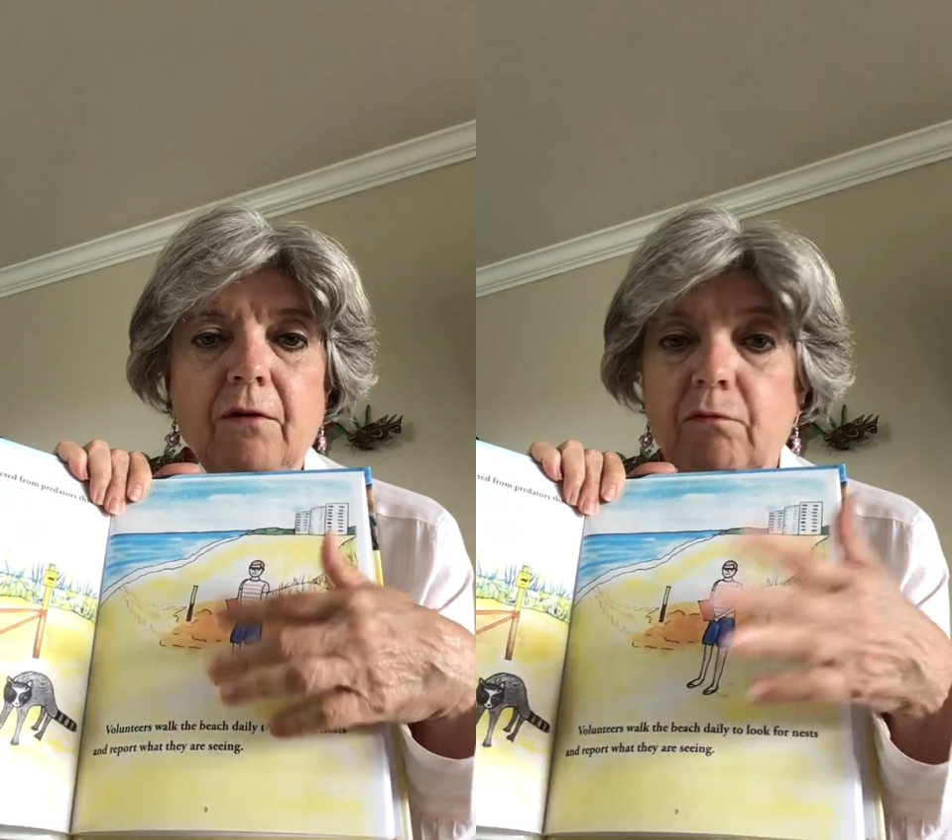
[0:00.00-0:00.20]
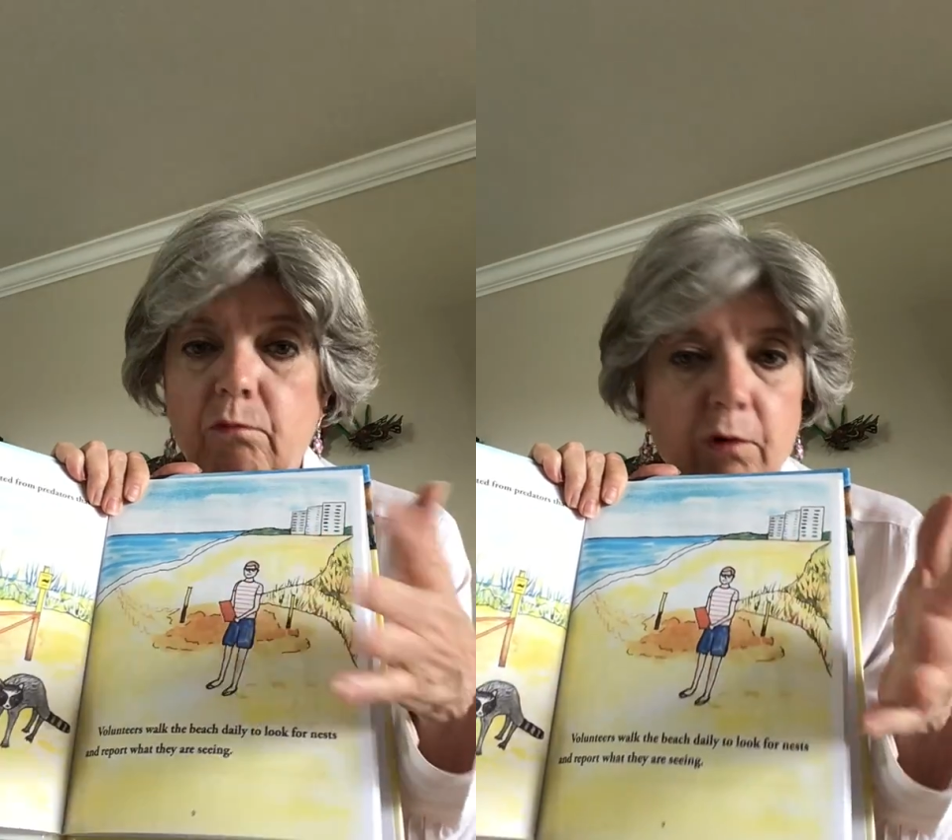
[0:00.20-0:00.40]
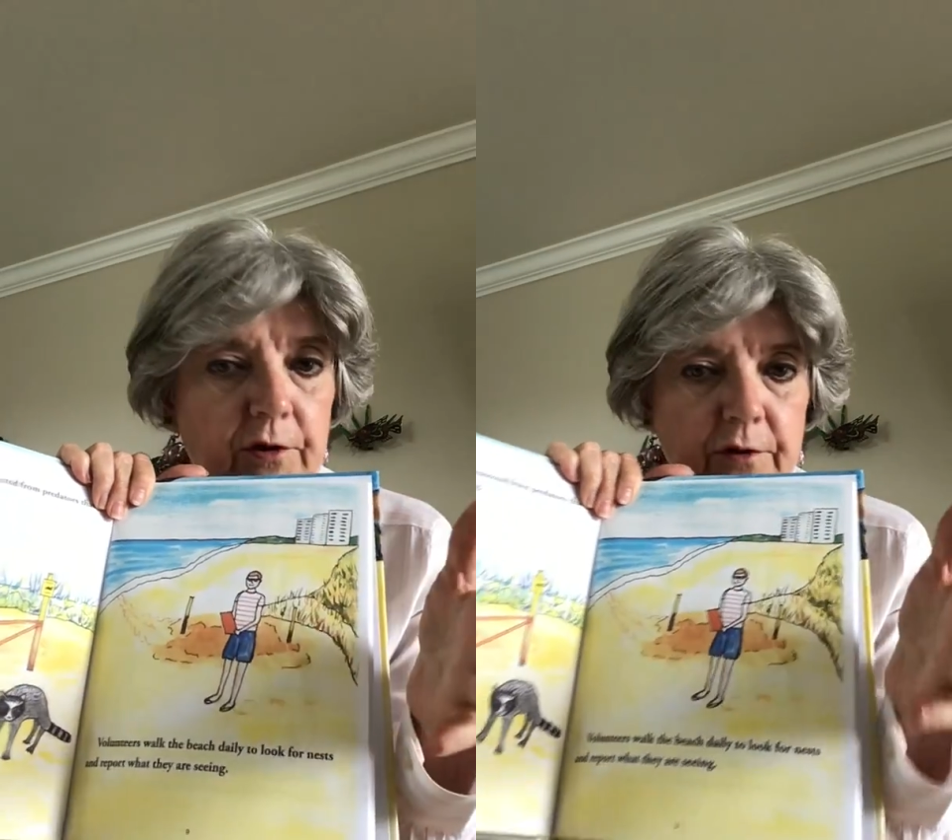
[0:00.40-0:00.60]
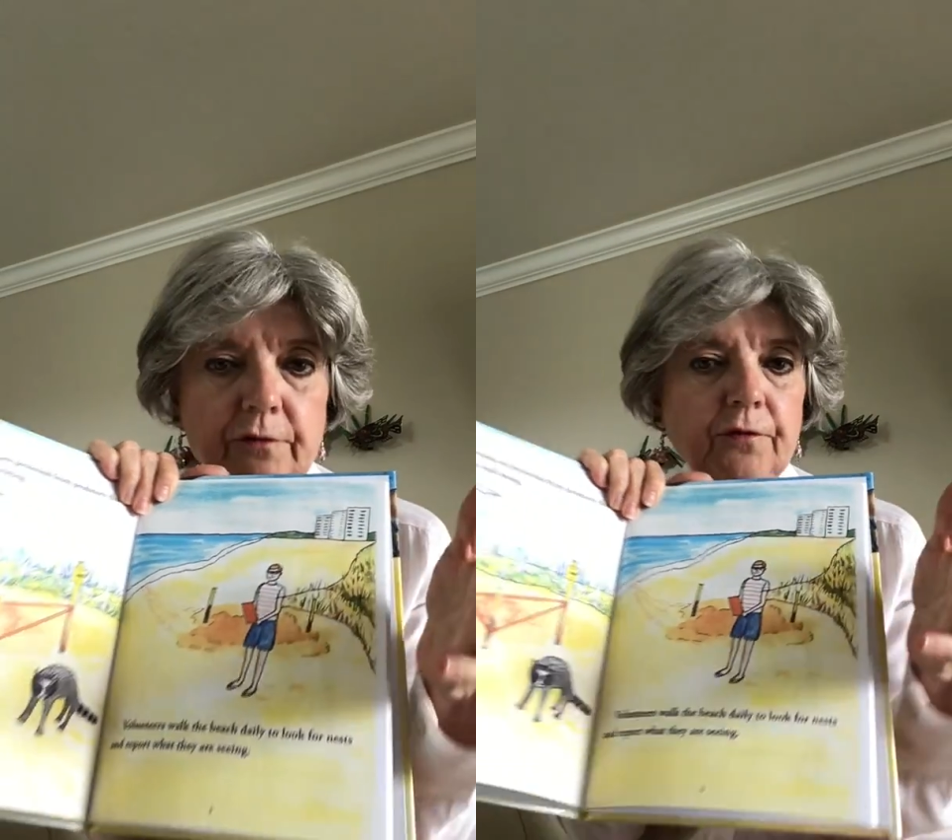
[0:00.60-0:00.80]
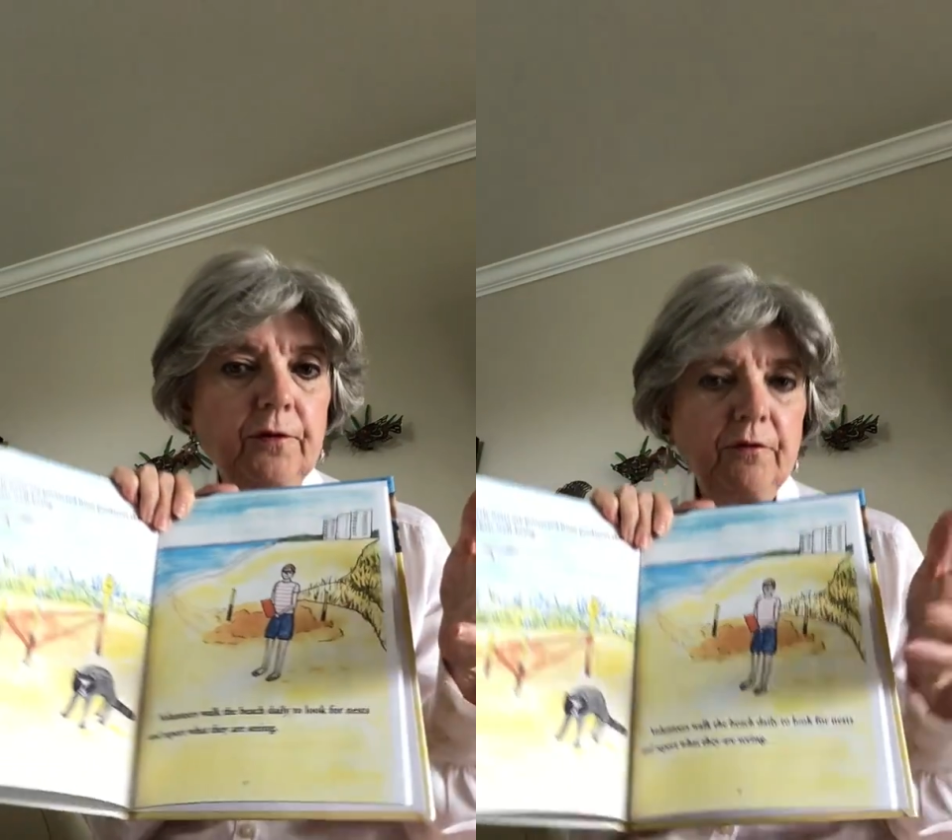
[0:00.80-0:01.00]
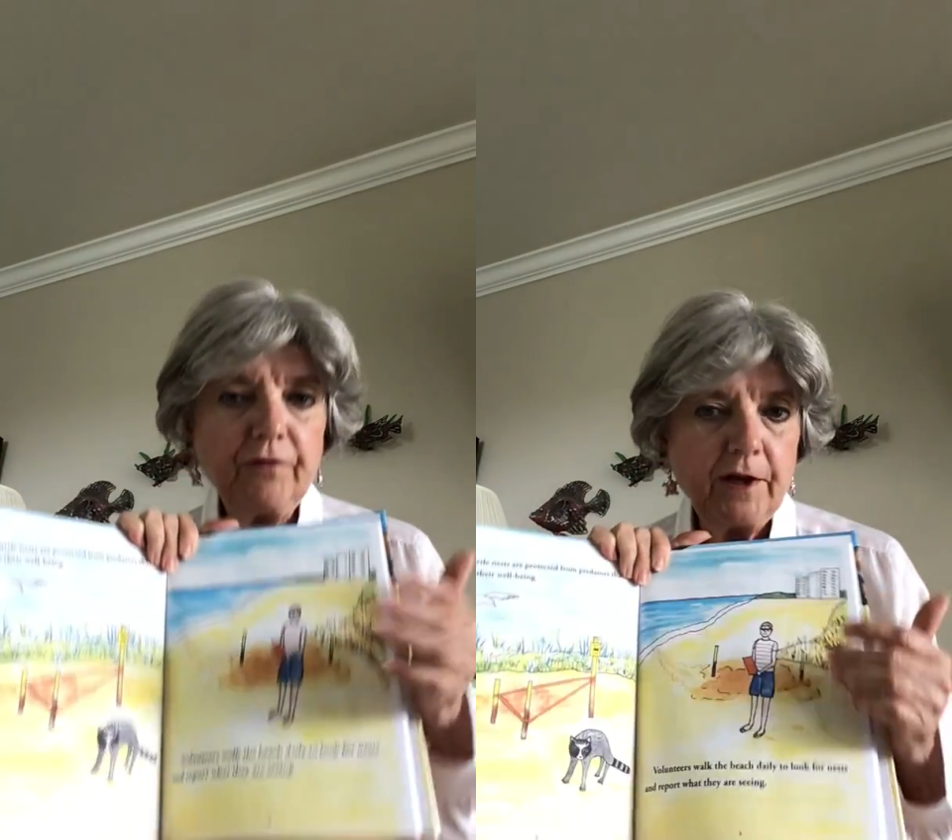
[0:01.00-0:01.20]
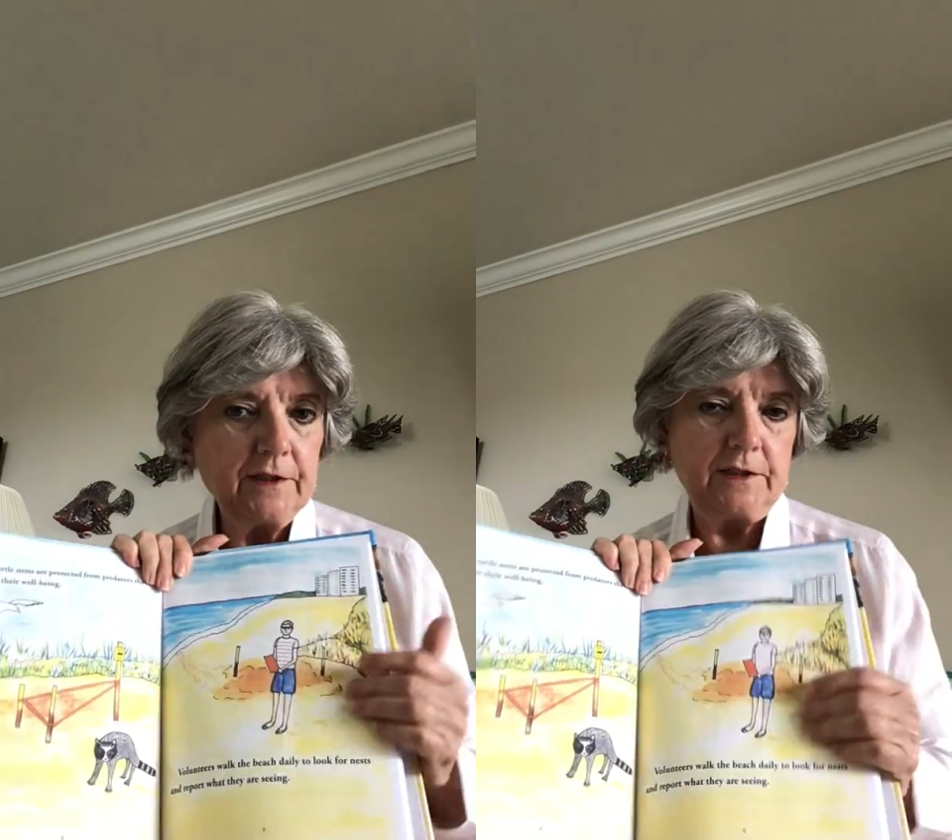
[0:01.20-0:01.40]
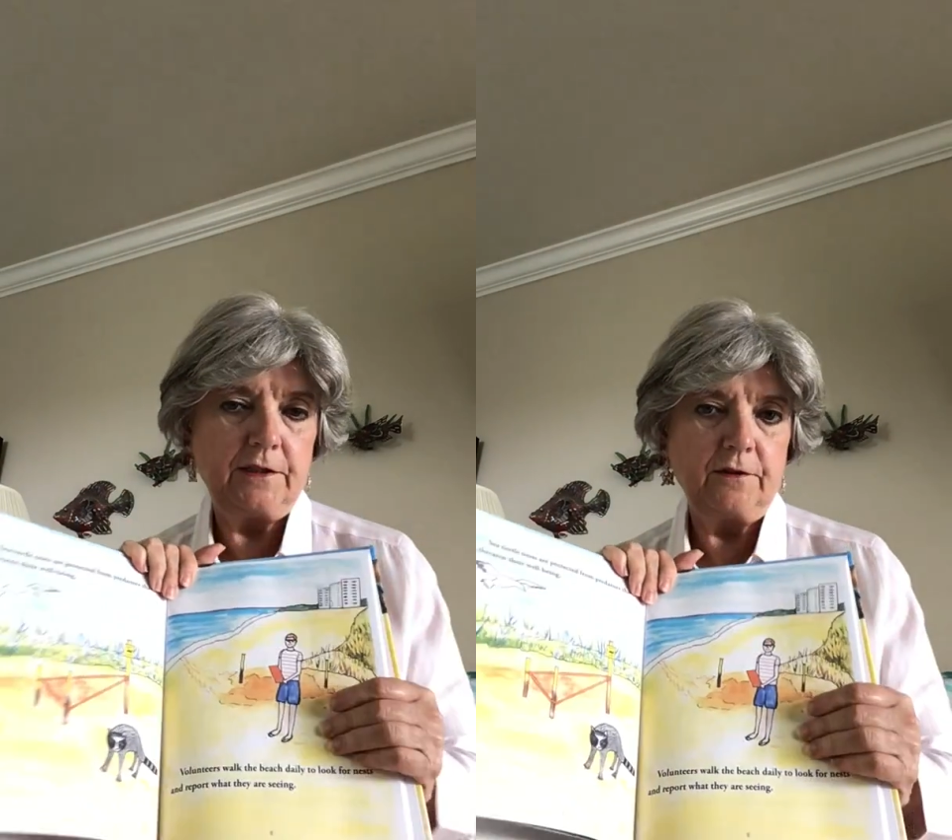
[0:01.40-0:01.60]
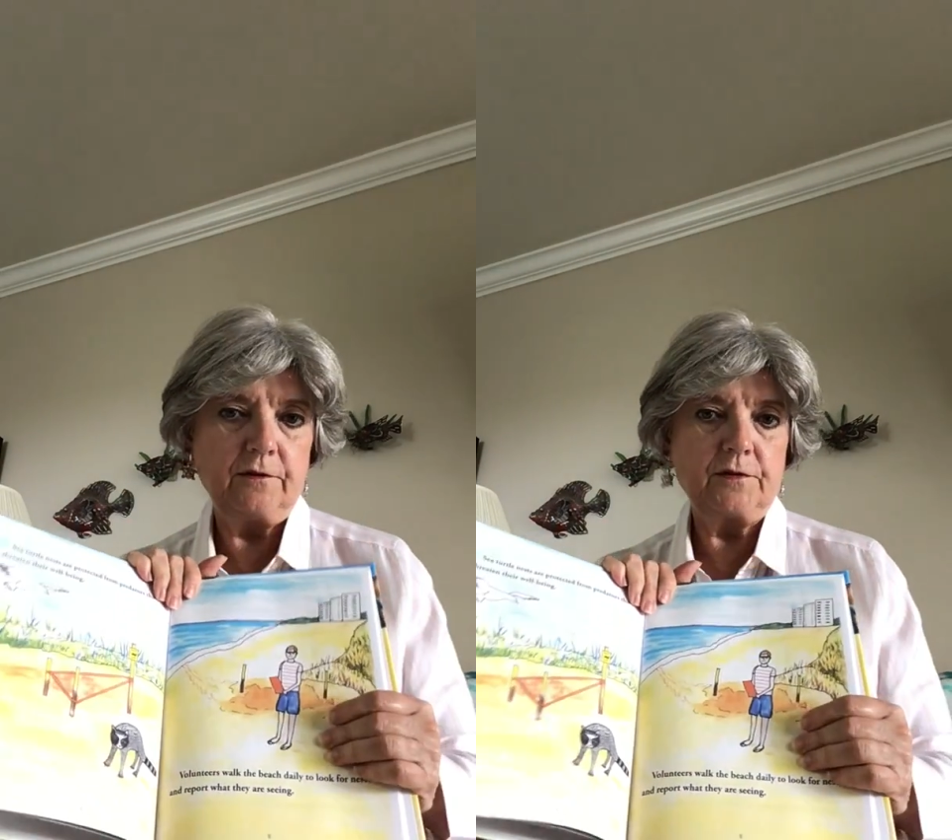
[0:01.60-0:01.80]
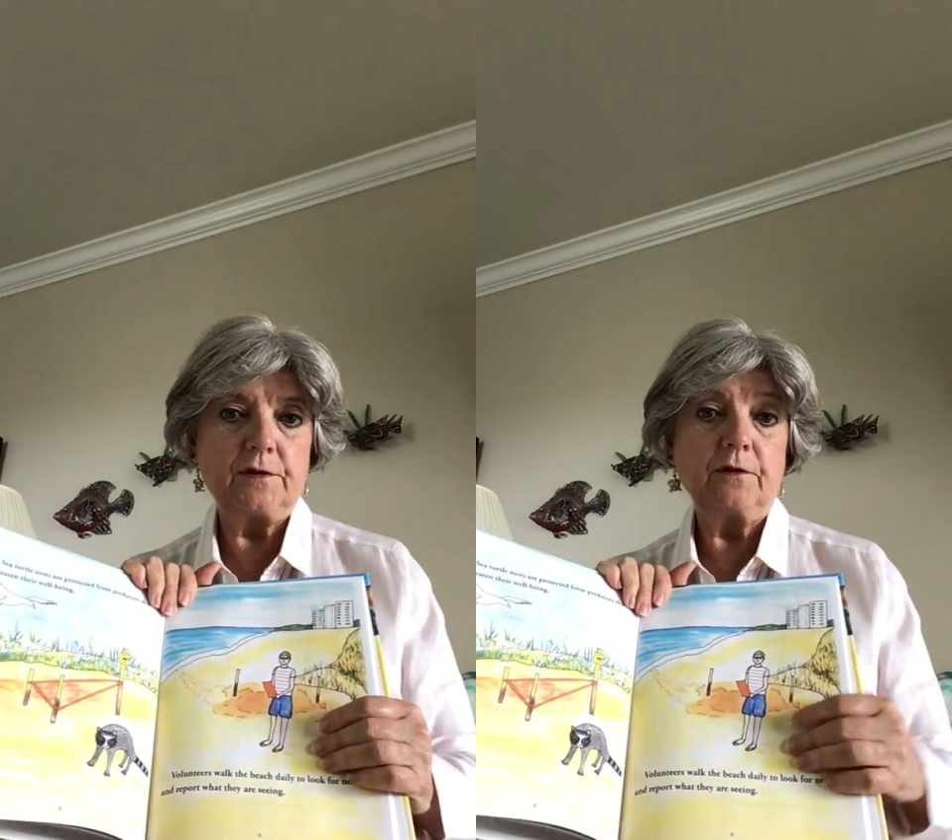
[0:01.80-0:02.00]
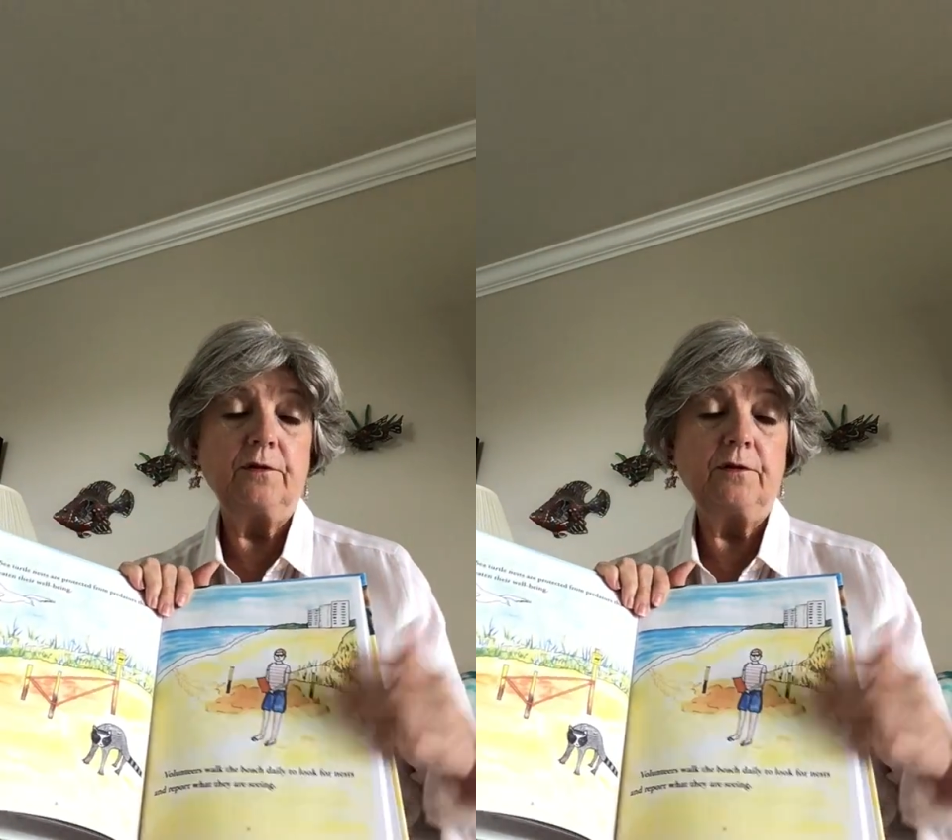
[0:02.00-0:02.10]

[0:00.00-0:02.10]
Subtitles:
wonderful volunteers